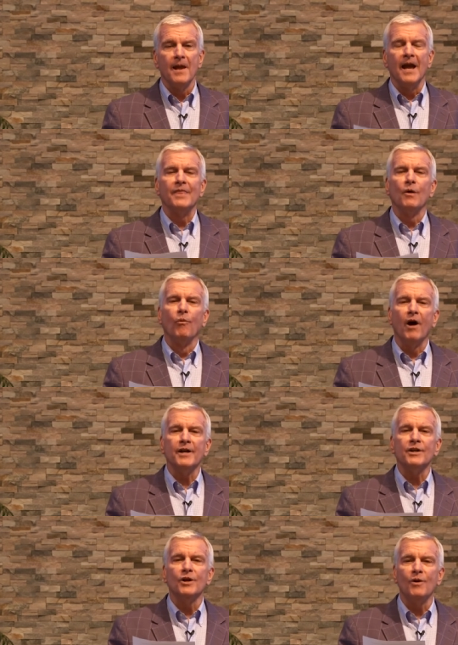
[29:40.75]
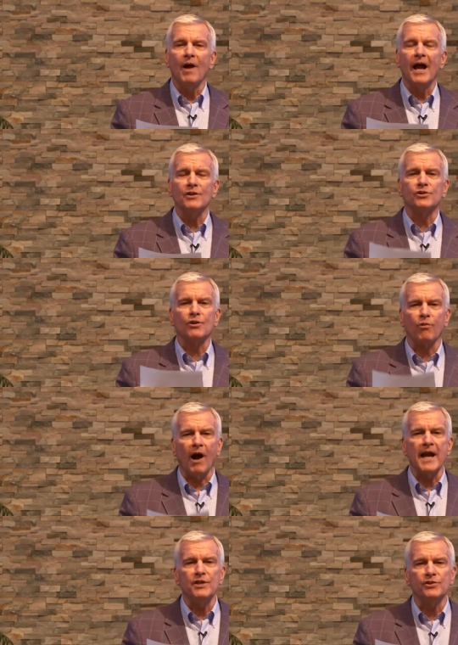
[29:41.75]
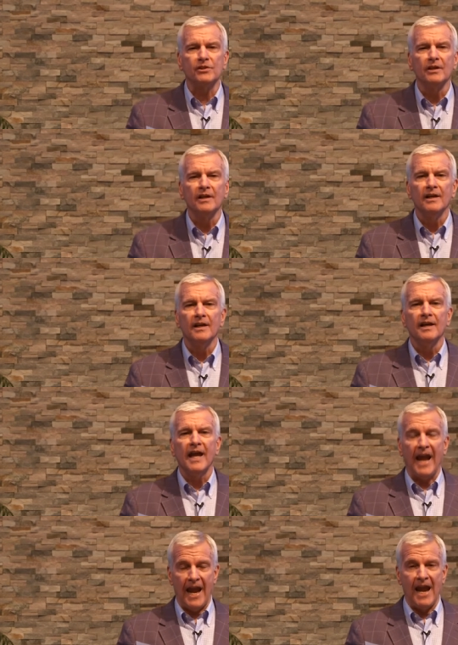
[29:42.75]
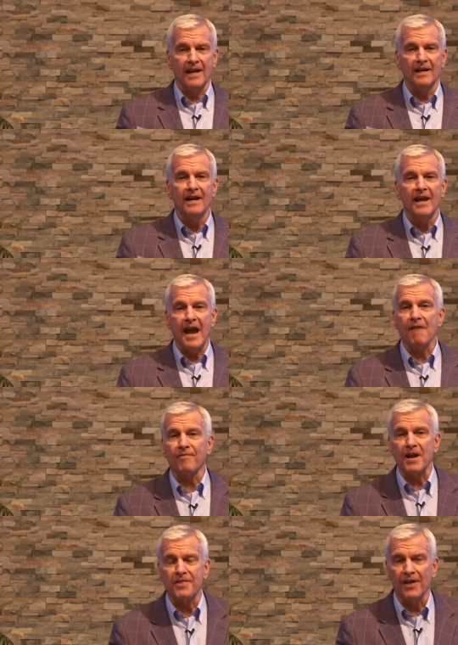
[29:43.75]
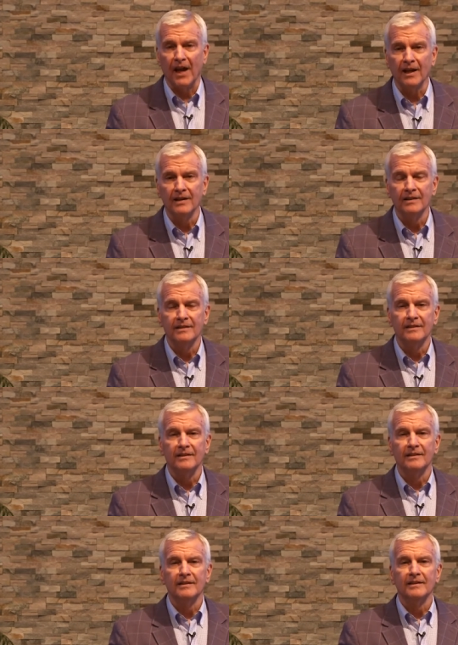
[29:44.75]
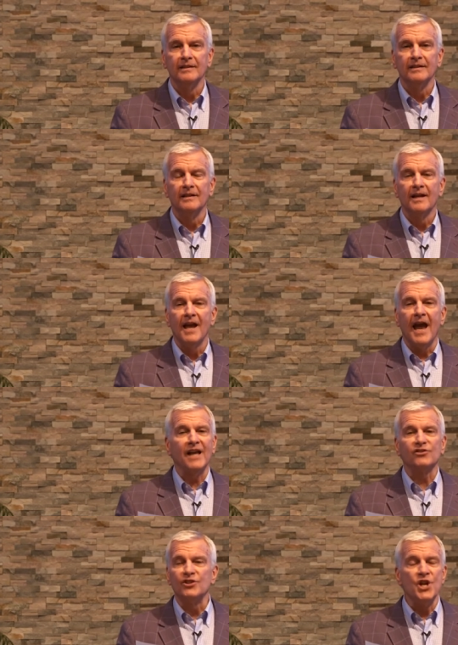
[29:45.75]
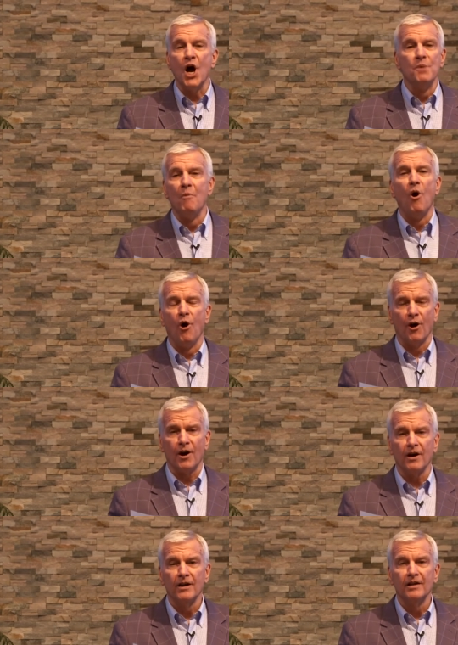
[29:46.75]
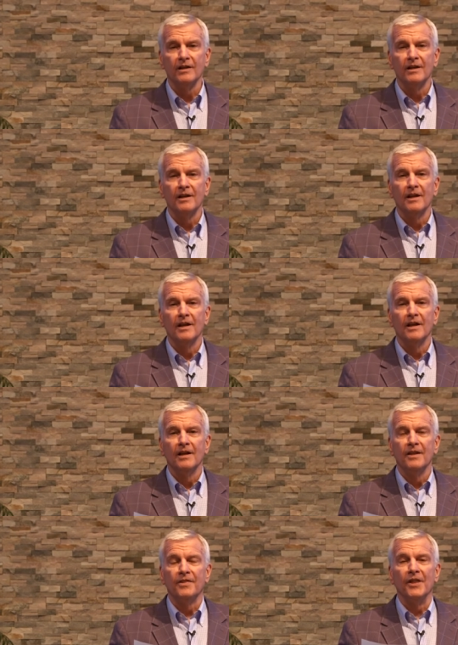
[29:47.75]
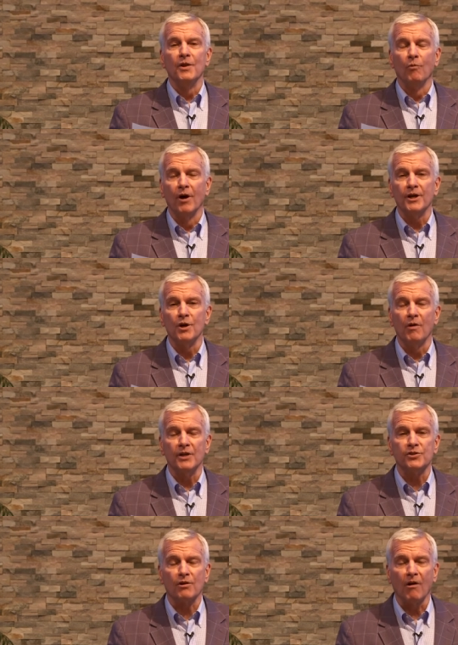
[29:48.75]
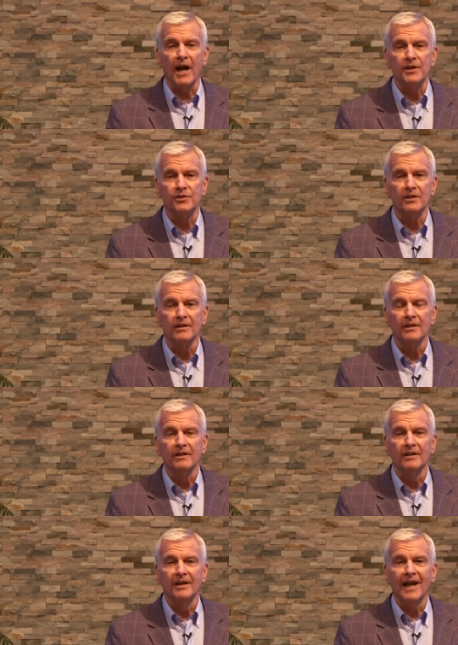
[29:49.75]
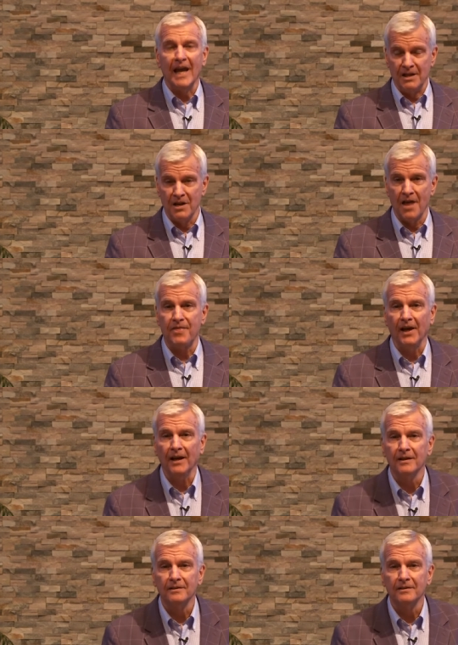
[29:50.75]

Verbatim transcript: And the one who has Christ and everything has no more than the one who has Christ and nothing.